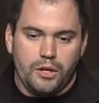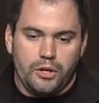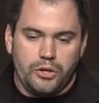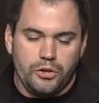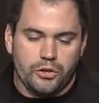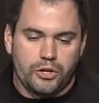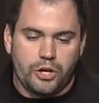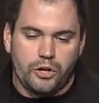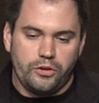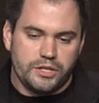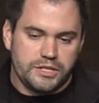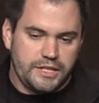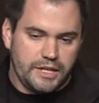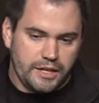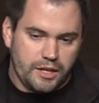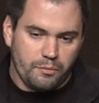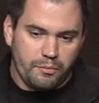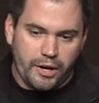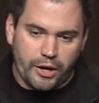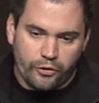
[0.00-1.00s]
Your code is then
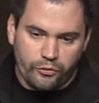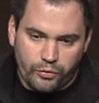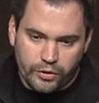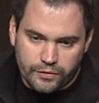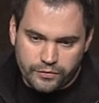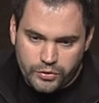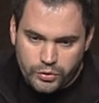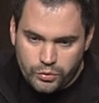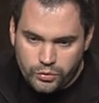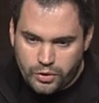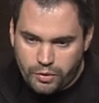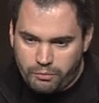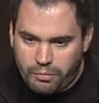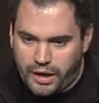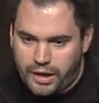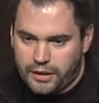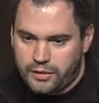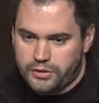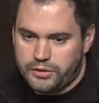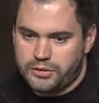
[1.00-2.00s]
compiled with one of two
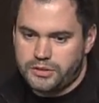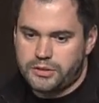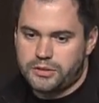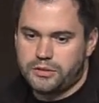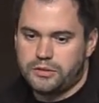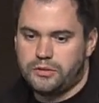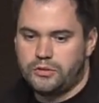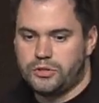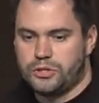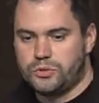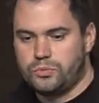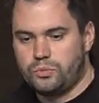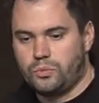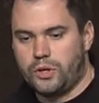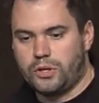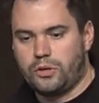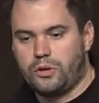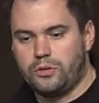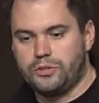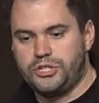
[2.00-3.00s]
compilers. There's
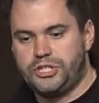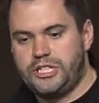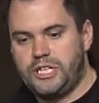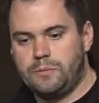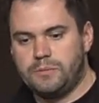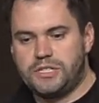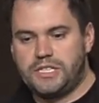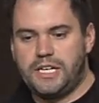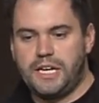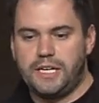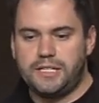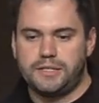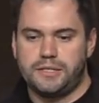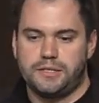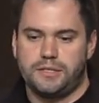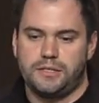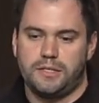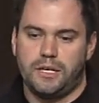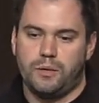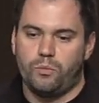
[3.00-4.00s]
one called
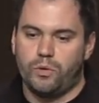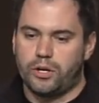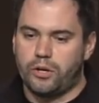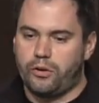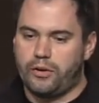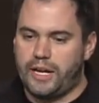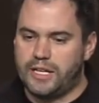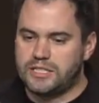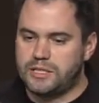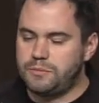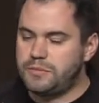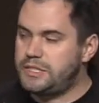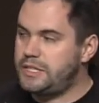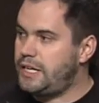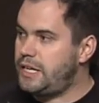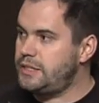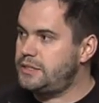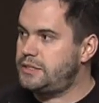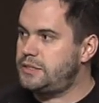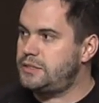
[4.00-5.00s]
GMCS and one called
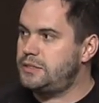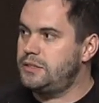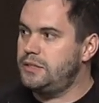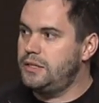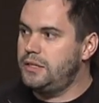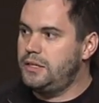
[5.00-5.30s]
SMCS.